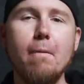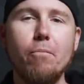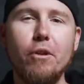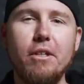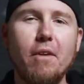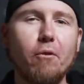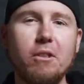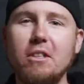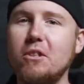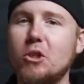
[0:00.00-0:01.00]
The
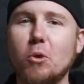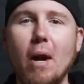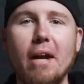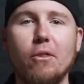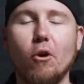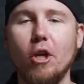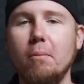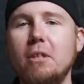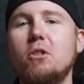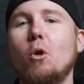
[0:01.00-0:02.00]
differences in strength are going to
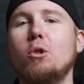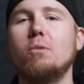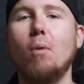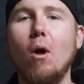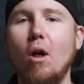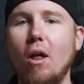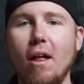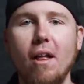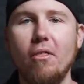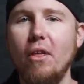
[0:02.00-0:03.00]
be so small
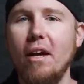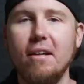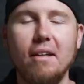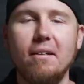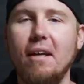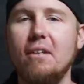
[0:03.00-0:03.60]
that it,